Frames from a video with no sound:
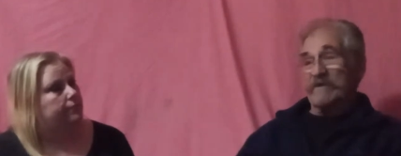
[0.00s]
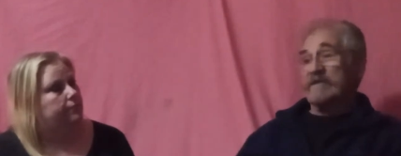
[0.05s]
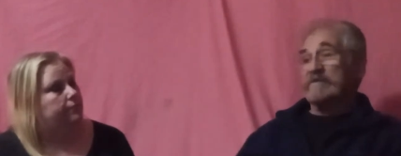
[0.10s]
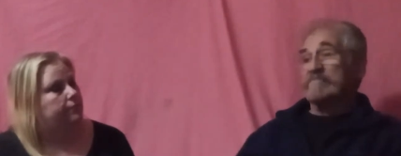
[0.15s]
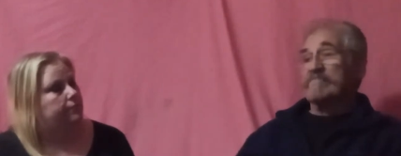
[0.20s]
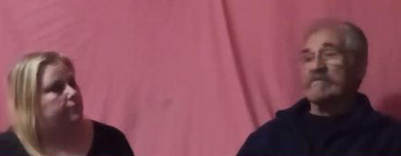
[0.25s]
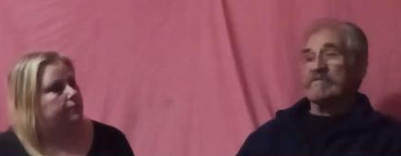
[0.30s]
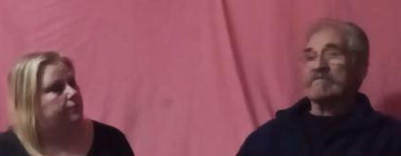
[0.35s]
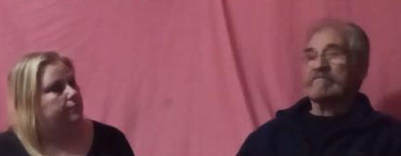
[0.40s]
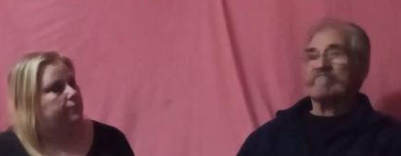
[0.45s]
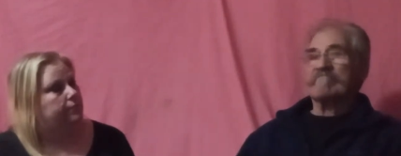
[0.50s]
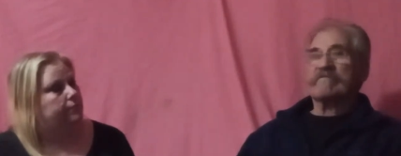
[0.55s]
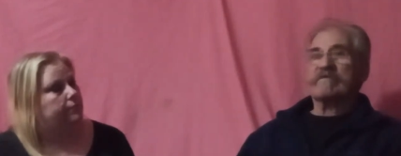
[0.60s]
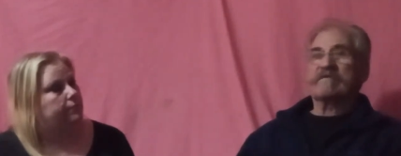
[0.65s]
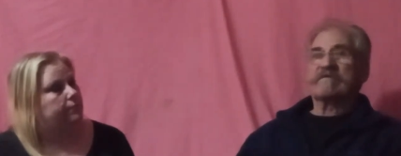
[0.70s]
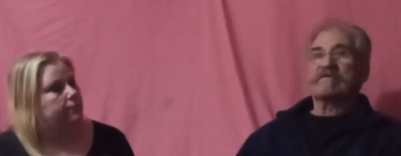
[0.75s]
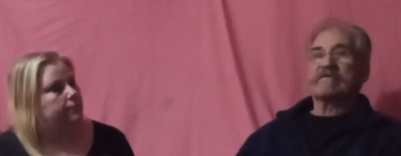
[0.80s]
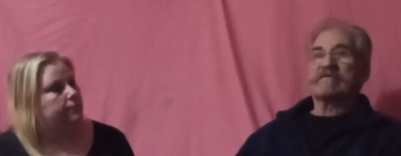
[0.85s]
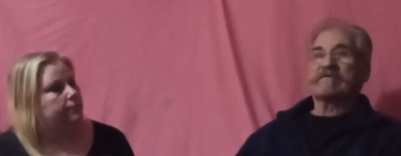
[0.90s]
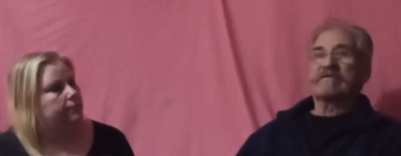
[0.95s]
Speaker 1: of paper,
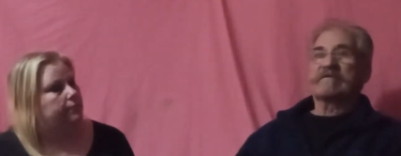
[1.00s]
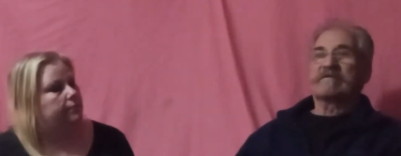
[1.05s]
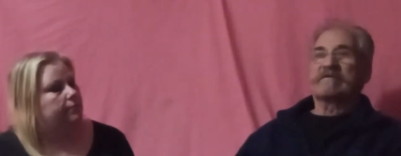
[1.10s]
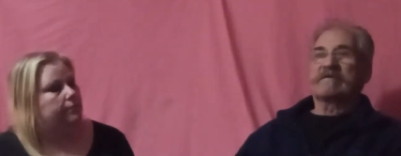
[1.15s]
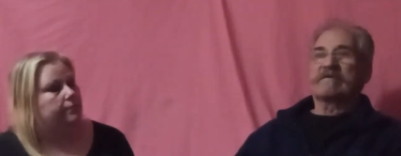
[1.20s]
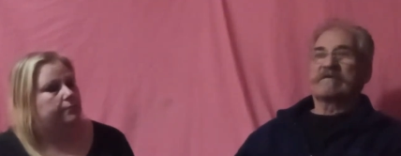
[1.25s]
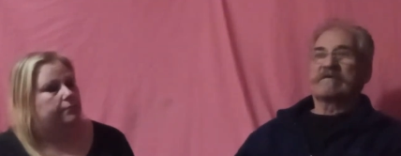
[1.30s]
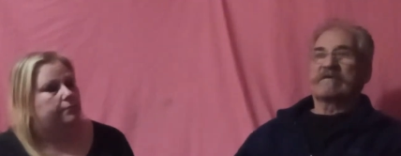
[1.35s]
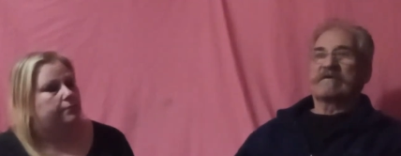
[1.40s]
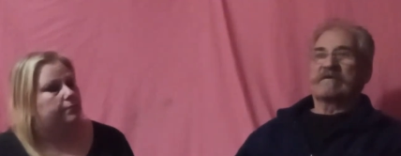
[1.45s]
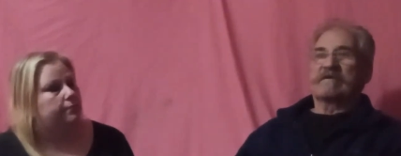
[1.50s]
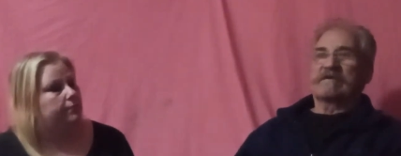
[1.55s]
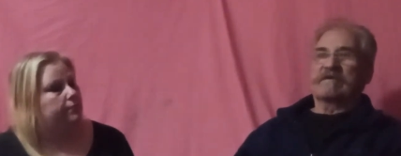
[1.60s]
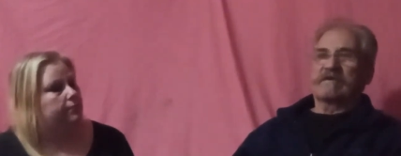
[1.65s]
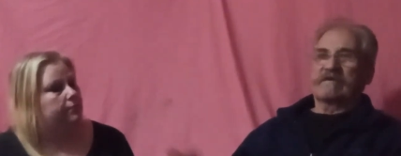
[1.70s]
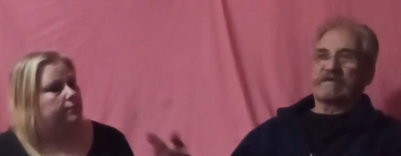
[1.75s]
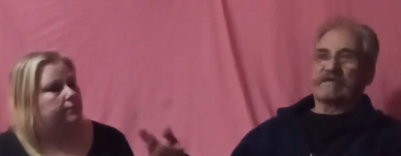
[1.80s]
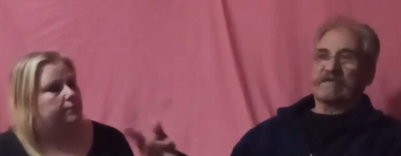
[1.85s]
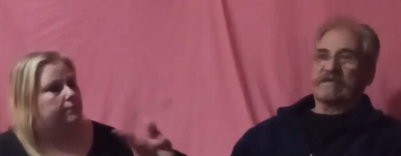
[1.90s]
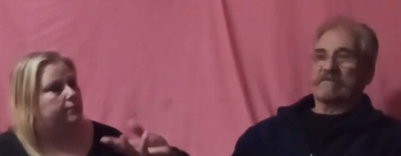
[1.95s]
and
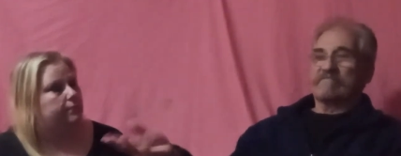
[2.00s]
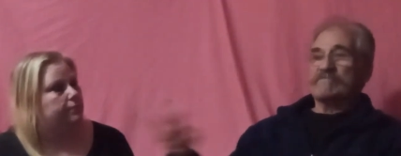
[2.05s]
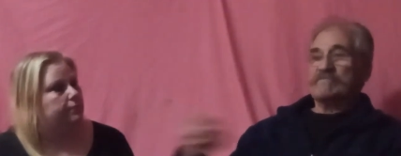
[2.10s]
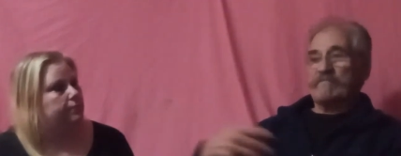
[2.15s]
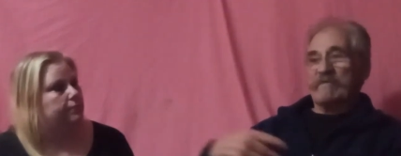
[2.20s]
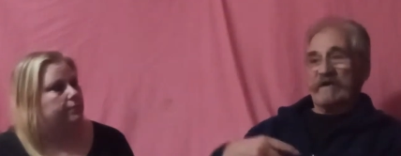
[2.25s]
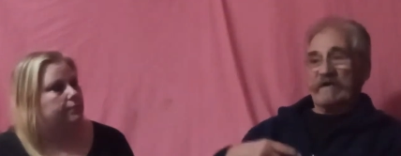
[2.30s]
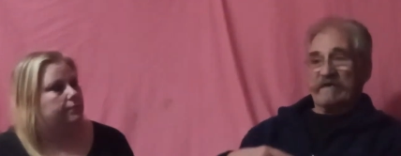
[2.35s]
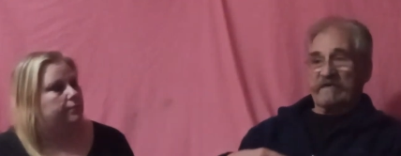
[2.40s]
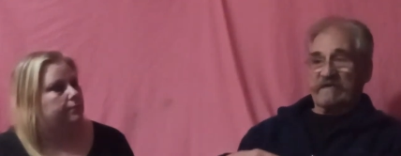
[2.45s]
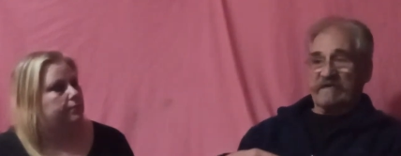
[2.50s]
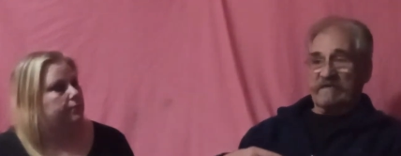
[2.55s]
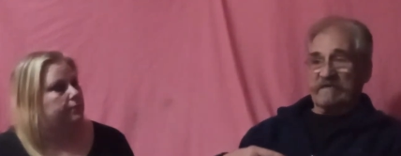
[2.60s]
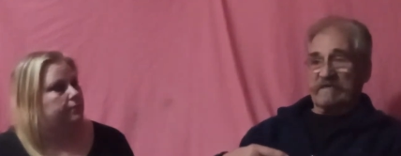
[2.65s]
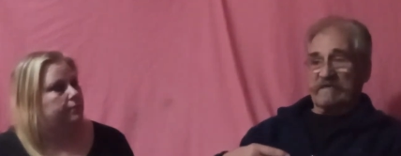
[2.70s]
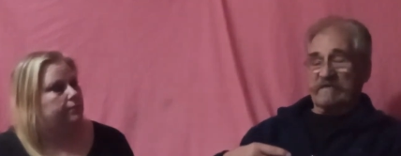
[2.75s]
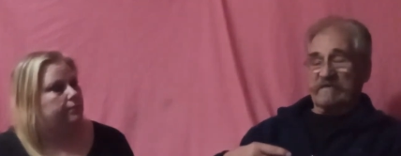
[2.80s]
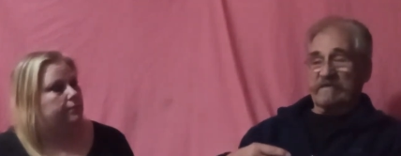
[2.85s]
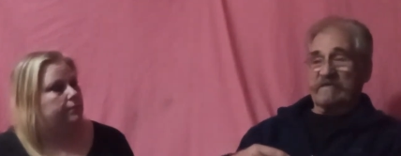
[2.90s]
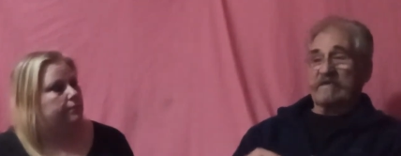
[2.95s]
he comes back
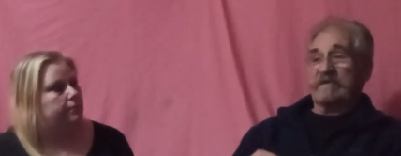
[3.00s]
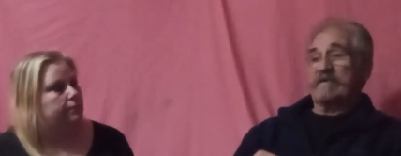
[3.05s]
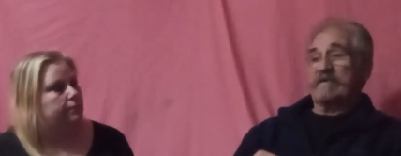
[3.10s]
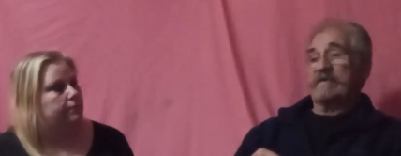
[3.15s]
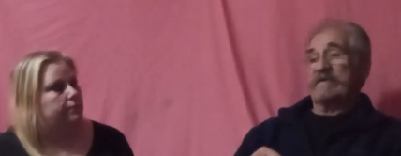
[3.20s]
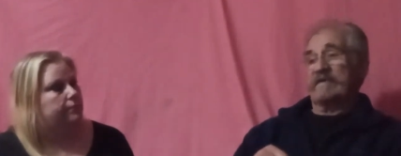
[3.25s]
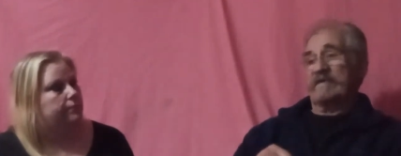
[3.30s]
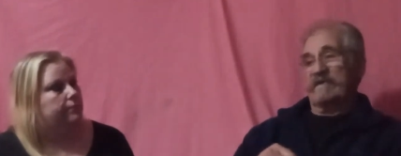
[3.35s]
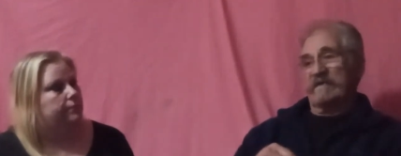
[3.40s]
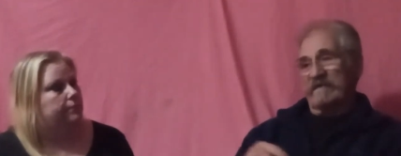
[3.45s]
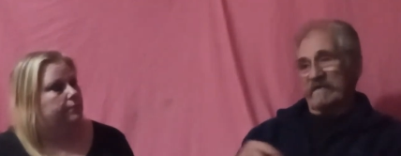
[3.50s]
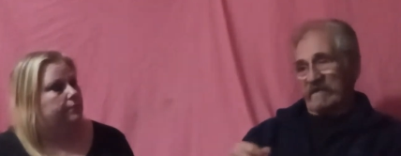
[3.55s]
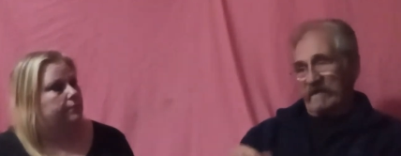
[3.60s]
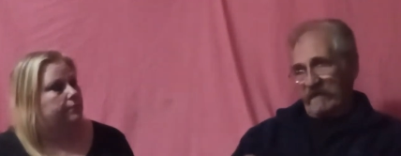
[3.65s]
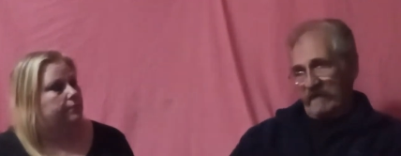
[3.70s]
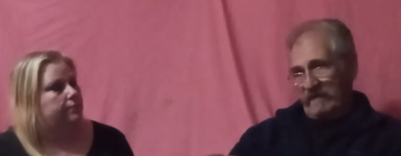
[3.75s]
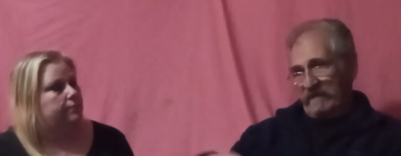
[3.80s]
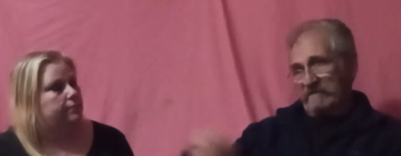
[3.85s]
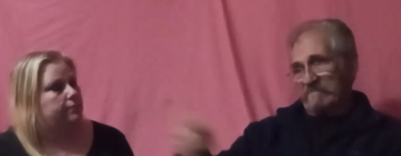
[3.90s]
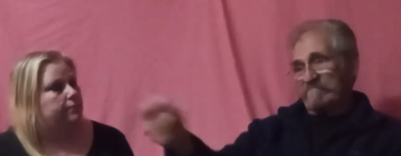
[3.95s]
in, and
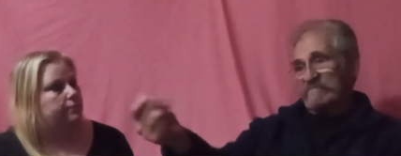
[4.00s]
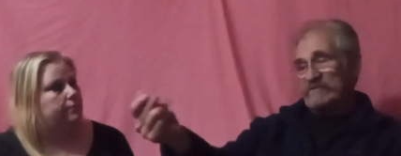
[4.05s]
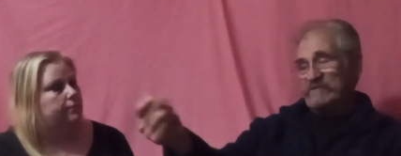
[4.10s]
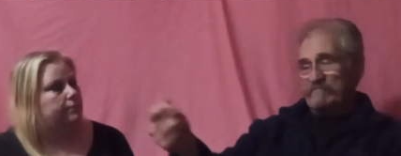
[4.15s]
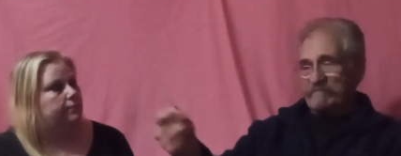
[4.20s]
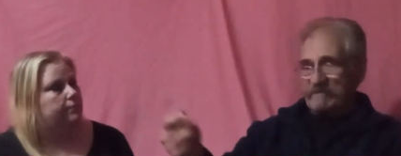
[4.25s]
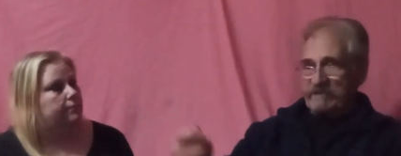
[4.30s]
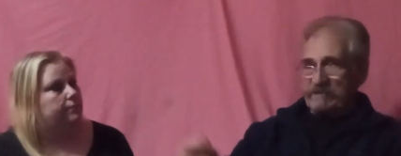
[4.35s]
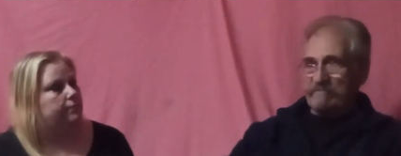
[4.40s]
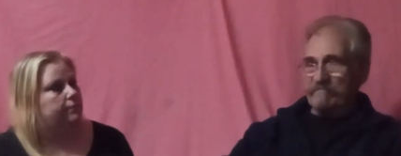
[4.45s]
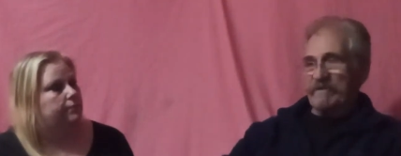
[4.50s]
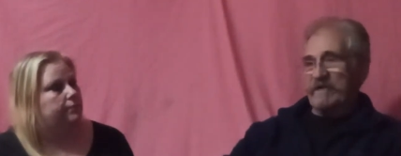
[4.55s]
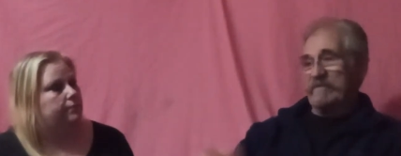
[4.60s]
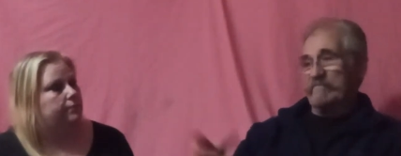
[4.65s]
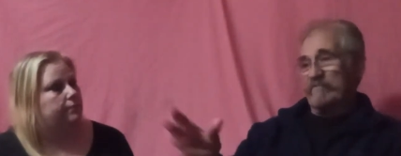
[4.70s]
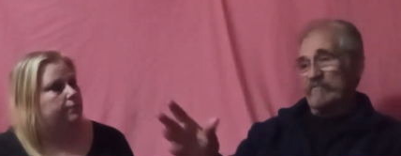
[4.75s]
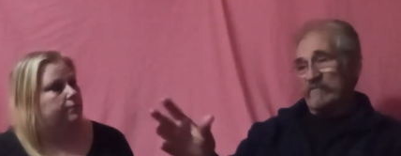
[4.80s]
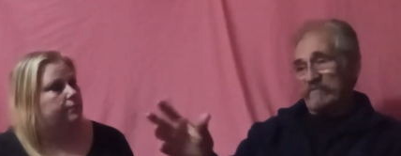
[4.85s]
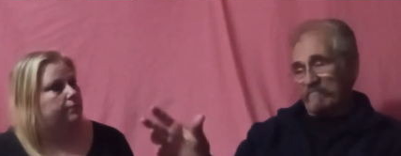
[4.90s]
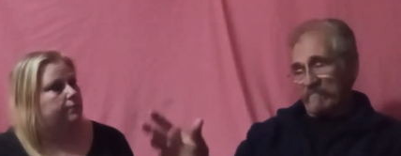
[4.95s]
I hand him this piece of
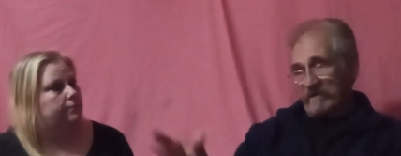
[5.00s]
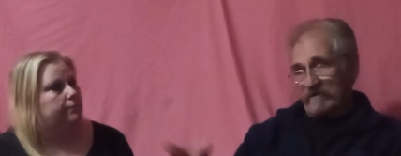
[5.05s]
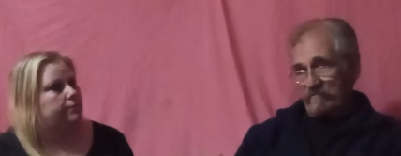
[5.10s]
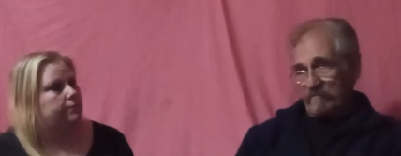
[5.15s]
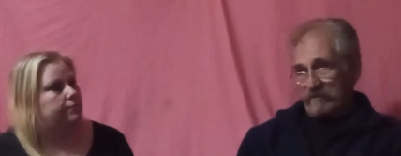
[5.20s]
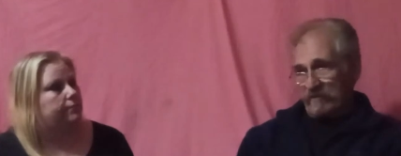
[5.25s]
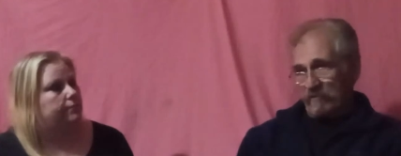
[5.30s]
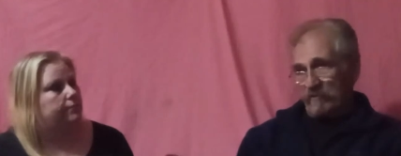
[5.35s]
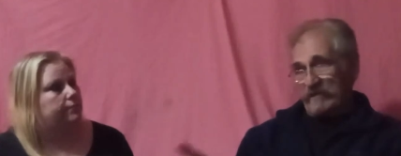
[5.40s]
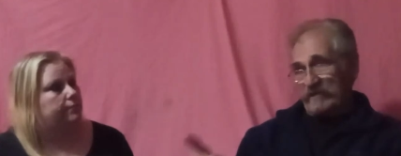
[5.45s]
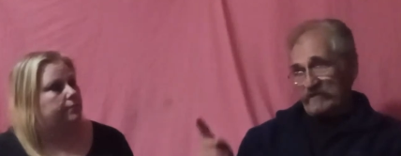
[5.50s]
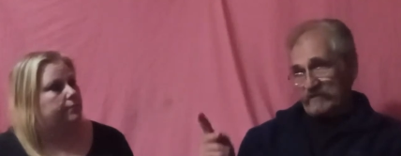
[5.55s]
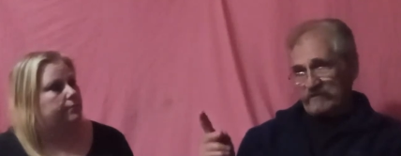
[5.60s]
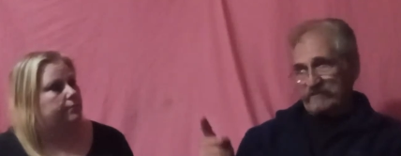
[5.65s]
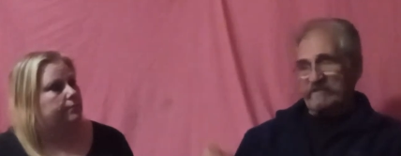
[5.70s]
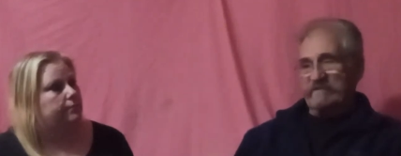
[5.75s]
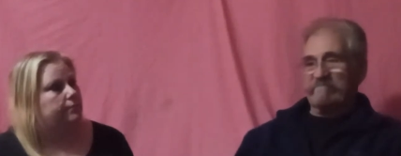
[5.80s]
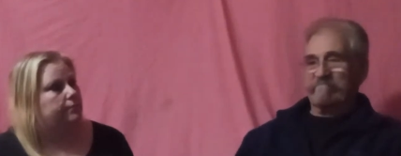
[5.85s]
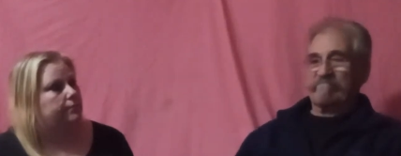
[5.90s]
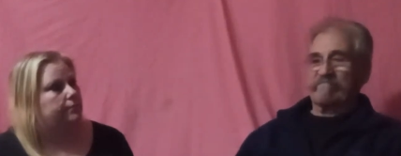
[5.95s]
paper with my
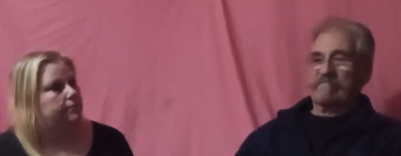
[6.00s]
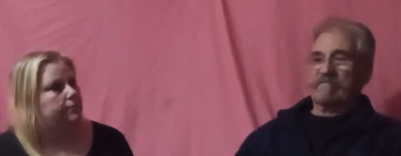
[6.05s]
request,